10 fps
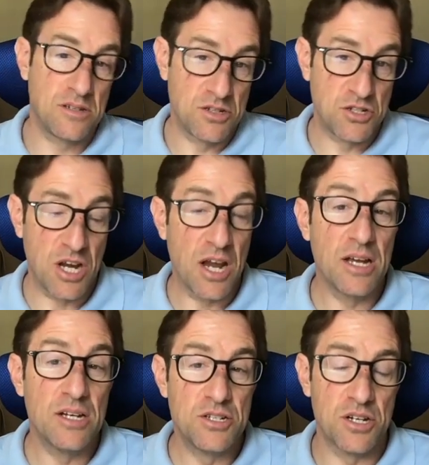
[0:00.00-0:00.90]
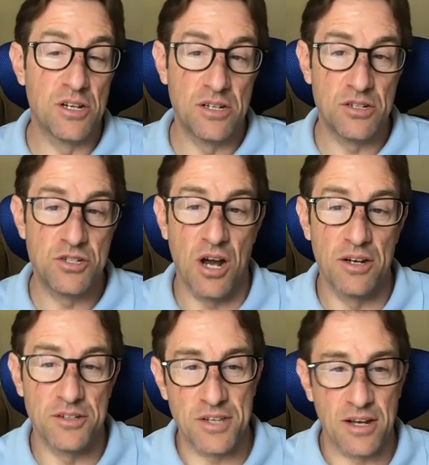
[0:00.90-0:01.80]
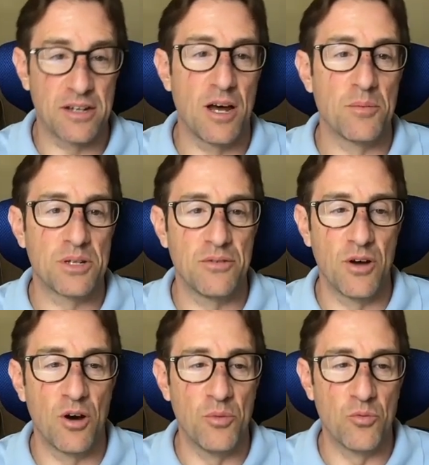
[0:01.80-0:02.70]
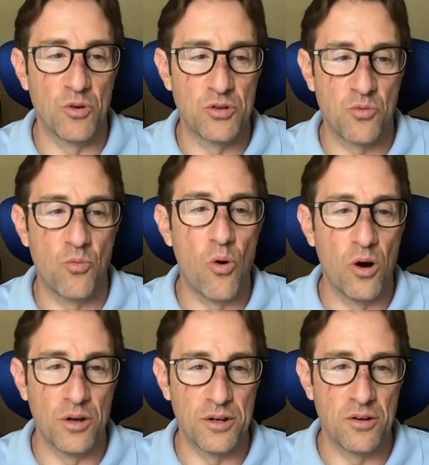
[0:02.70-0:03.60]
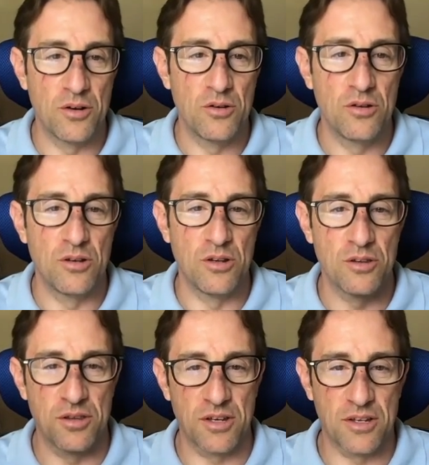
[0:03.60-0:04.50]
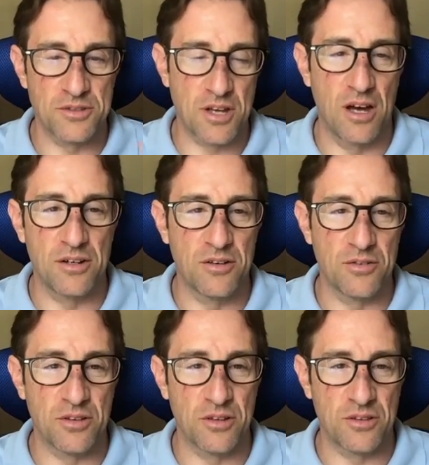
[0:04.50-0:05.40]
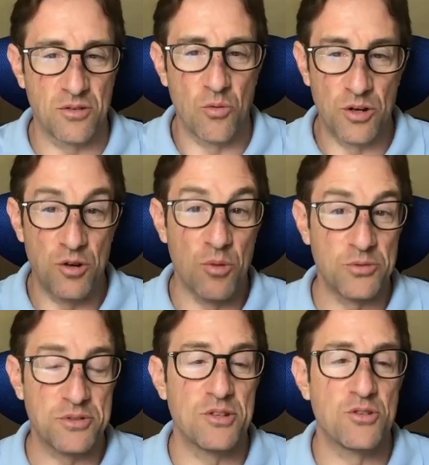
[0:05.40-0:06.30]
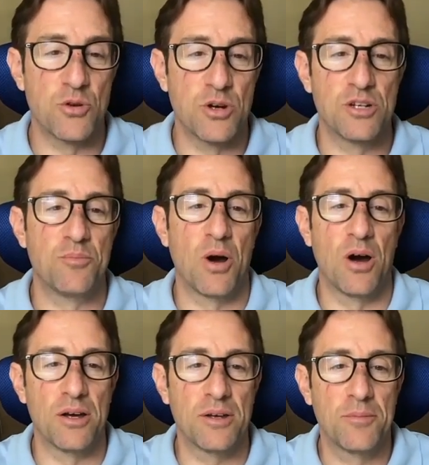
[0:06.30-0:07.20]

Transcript: change in China's economic development, which one do you think is kind of like the one you're most intrigued by?